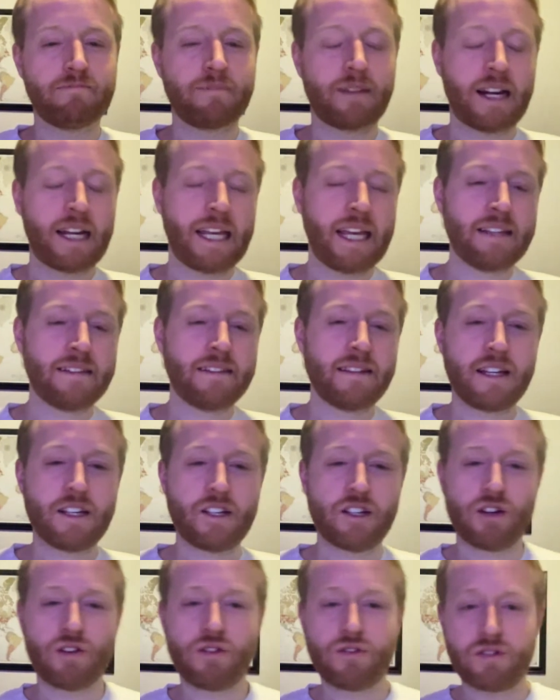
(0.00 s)
I guess that
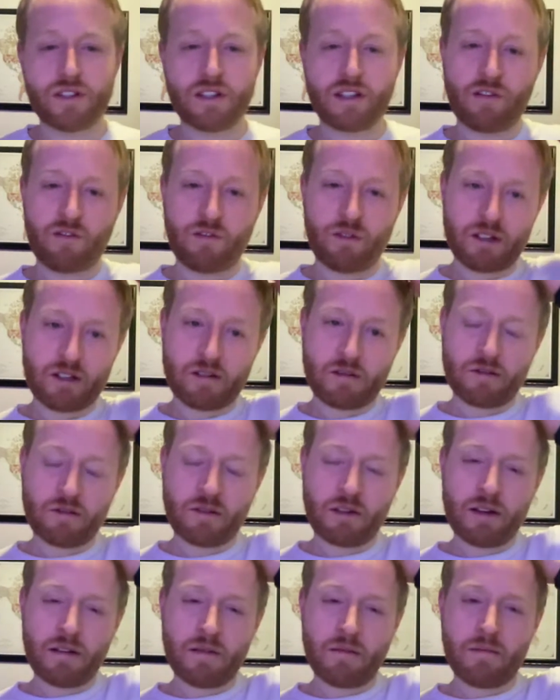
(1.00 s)
shows the difference
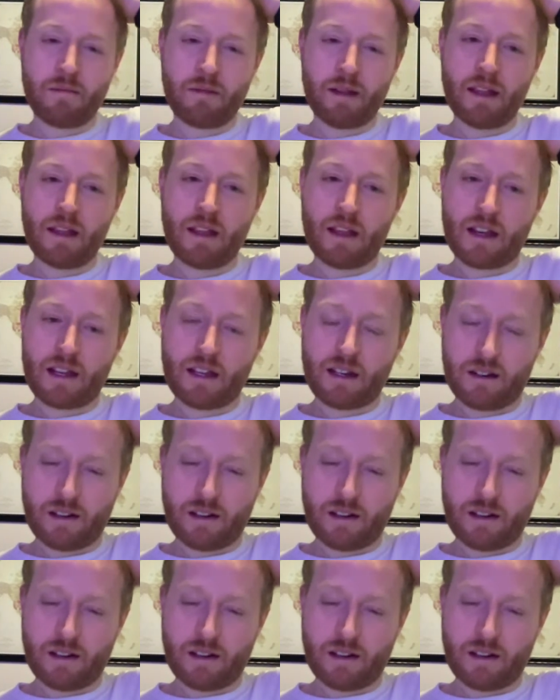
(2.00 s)
between Milan,